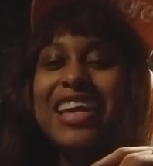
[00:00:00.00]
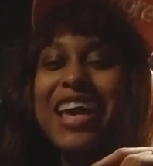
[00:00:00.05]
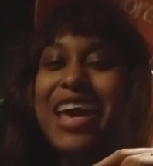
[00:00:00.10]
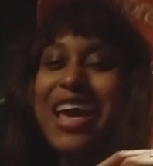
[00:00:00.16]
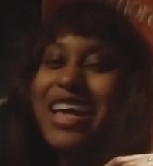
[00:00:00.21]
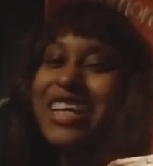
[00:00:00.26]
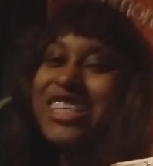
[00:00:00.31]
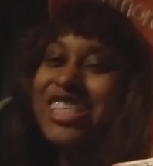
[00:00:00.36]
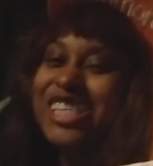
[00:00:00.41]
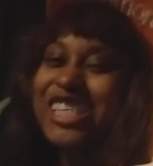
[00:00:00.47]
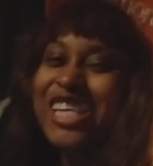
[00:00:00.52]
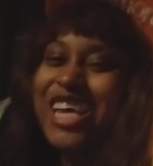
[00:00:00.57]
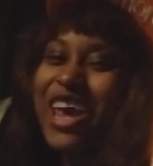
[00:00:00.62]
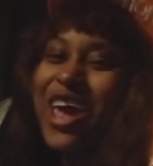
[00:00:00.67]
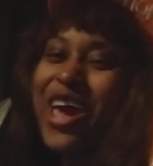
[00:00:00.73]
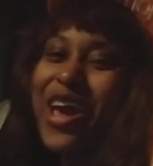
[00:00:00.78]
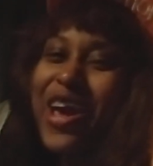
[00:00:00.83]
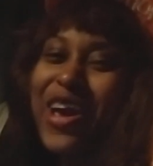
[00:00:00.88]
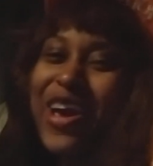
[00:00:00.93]
his
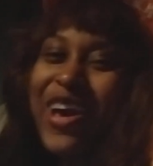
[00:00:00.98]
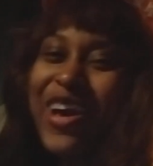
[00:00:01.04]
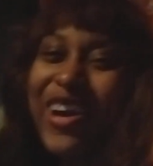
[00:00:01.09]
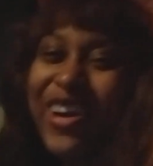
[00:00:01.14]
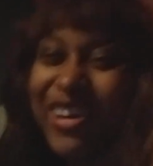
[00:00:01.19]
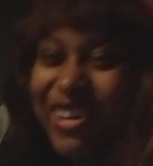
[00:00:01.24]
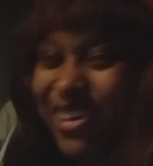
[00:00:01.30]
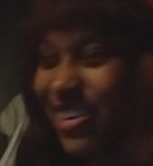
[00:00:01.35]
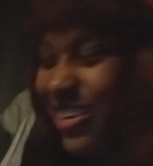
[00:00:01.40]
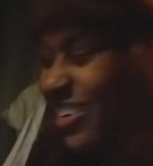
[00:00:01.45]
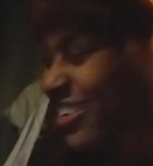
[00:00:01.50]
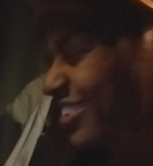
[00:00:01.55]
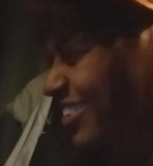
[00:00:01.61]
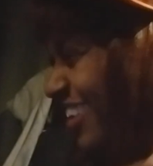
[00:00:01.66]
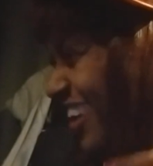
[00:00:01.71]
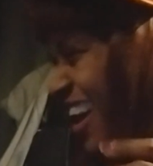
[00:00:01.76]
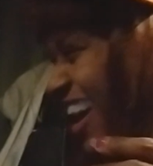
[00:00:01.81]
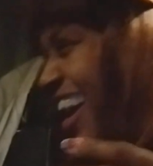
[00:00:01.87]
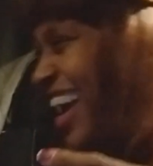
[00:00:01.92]
shoes.
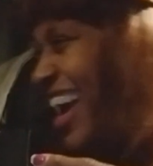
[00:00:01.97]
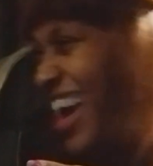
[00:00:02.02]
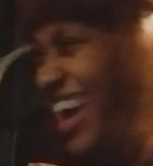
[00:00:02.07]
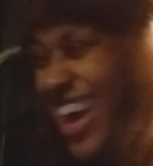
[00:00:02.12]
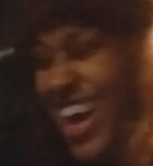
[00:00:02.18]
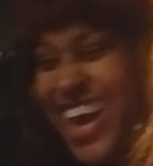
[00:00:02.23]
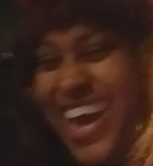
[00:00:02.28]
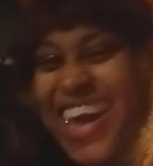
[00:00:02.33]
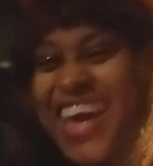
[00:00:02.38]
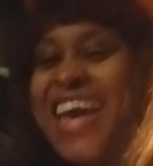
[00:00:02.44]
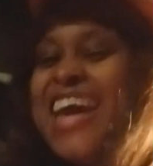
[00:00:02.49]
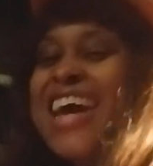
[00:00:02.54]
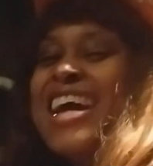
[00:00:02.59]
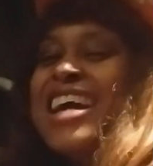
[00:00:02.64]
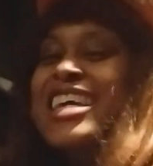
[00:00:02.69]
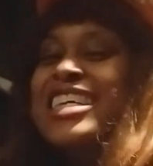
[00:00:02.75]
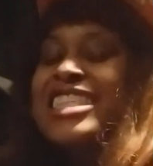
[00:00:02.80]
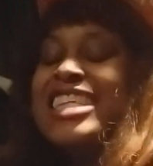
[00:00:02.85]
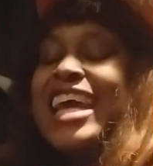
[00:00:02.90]

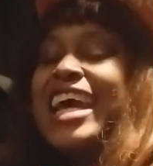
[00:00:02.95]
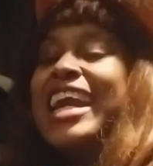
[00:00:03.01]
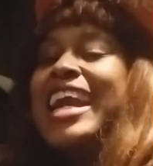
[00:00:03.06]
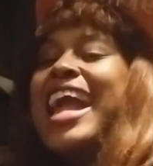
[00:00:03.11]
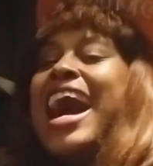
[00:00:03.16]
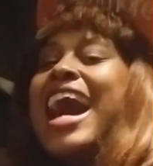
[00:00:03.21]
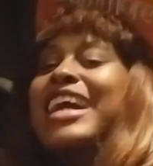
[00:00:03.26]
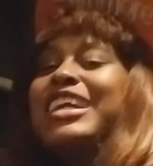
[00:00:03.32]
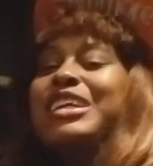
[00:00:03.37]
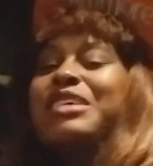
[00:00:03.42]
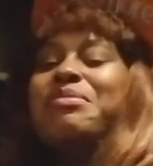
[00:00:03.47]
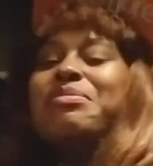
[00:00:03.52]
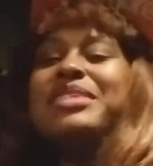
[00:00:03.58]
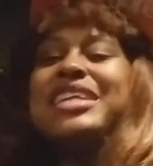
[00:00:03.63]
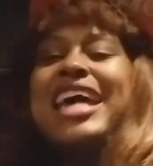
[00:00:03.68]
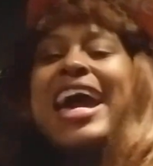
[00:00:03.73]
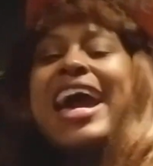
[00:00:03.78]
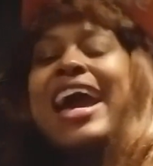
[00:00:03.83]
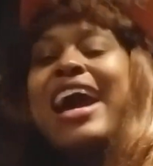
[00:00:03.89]
she knocked him
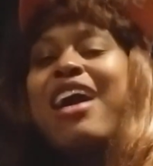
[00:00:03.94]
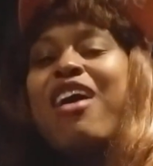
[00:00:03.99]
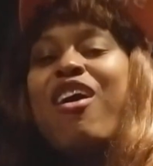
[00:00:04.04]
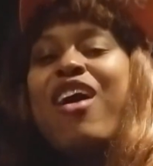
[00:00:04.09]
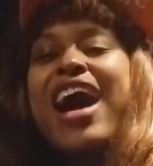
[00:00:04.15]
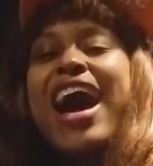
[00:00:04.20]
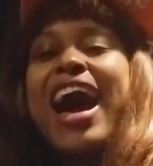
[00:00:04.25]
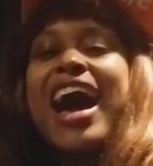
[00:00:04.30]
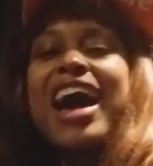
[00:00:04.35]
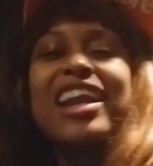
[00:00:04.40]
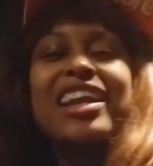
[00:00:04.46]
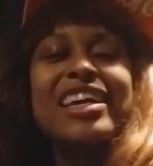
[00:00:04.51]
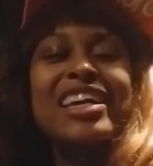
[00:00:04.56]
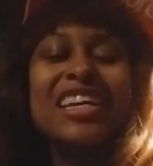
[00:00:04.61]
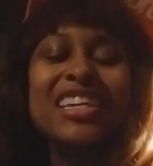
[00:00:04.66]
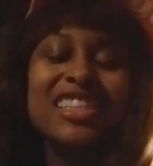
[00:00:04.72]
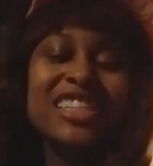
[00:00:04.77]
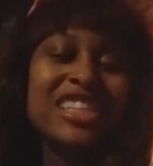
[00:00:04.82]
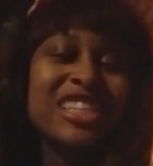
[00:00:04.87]
down out of
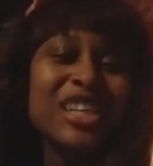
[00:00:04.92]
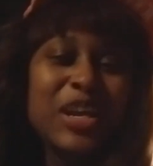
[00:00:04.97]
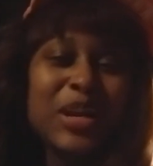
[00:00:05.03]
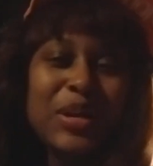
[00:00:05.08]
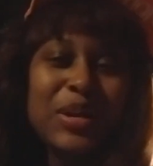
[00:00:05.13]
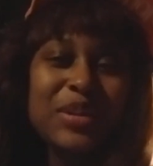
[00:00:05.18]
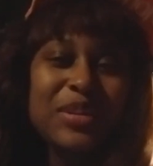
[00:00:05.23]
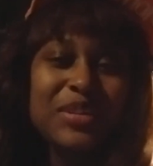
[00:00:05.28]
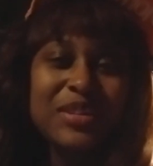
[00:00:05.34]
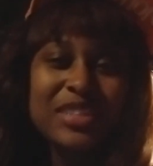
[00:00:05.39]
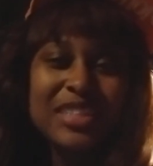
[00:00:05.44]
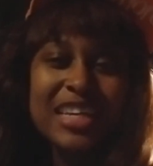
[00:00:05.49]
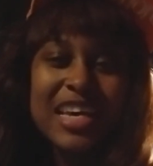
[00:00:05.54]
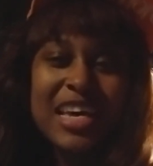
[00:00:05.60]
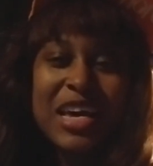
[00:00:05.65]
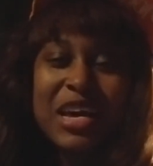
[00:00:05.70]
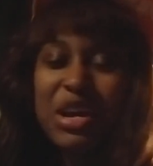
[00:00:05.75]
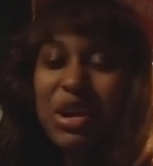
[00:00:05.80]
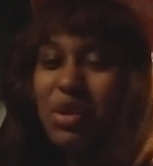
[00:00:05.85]
his shoes.
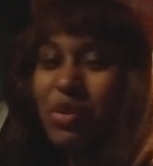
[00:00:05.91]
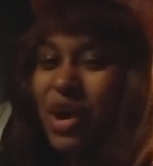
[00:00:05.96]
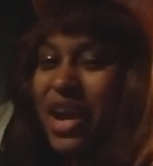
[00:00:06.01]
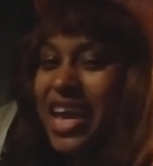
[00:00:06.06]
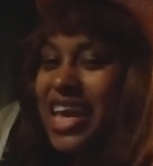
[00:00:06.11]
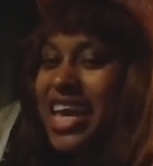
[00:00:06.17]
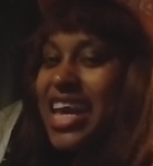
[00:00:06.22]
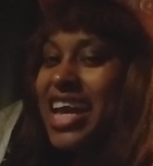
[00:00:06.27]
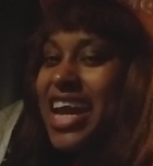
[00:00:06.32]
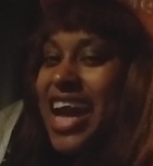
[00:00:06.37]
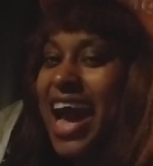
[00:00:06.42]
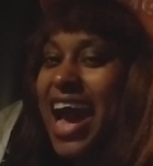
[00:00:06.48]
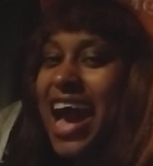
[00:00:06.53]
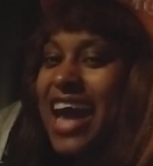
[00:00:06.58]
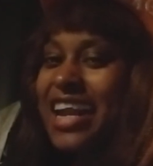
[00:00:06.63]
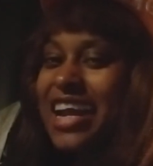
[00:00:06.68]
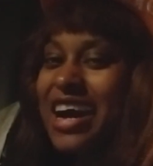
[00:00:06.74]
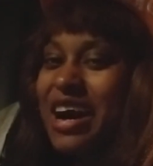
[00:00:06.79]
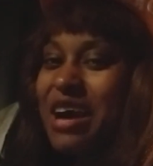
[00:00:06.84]
When he
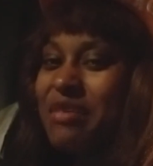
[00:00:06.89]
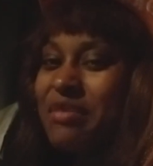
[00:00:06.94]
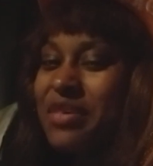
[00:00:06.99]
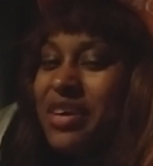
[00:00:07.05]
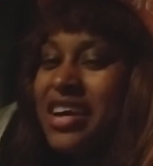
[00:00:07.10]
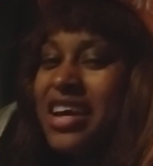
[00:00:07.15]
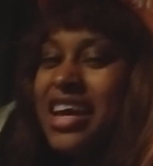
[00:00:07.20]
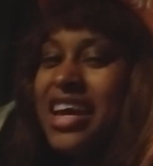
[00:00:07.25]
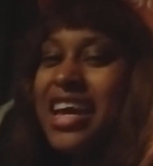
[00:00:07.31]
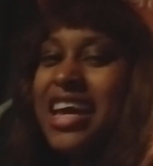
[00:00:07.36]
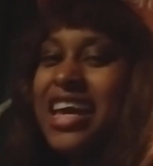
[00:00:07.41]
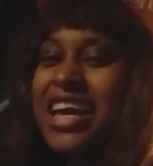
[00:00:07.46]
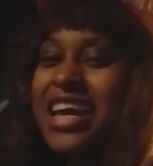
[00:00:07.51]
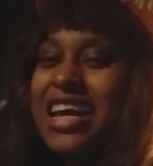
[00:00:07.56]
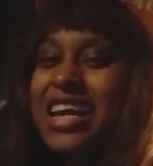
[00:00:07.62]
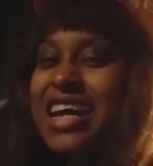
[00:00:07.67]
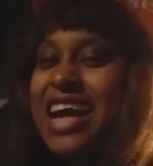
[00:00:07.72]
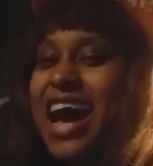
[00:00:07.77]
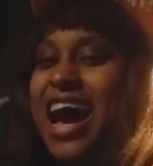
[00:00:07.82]
got up,
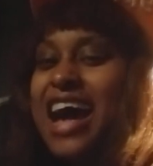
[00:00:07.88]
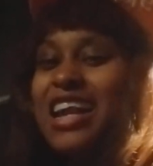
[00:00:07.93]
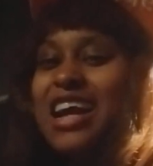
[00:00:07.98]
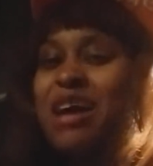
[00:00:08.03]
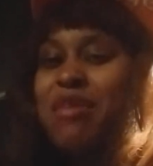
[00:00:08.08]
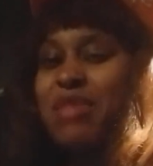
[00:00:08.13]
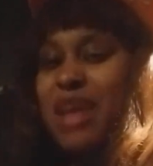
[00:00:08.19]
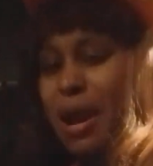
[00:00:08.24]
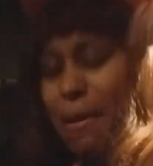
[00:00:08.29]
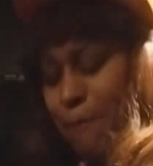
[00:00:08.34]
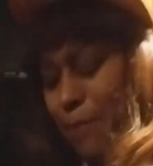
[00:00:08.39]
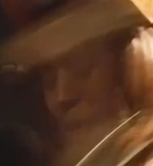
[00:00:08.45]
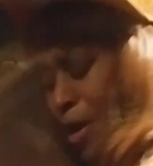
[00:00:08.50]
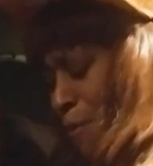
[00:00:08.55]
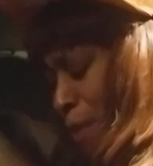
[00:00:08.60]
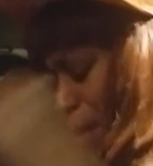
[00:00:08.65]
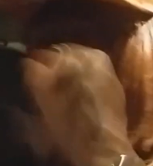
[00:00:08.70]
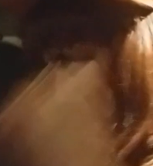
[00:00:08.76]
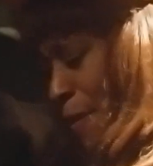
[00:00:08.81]
he got up like
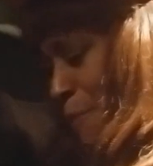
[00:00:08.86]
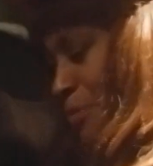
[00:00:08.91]
poo poo poo